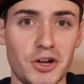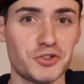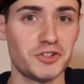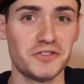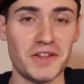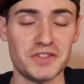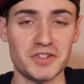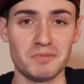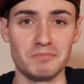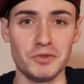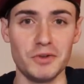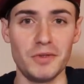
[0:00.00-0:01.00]
Not sure if that's a
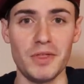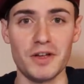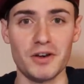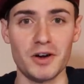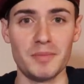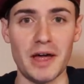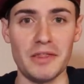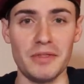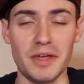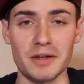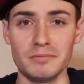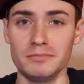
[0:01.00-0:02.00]
good thing or a
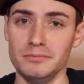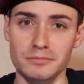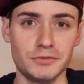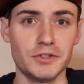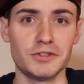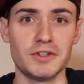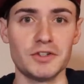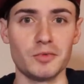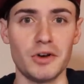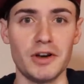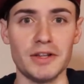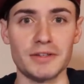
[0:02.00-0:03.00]
bad thing, just is
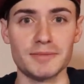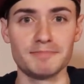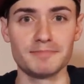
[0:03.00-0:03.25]
what it is.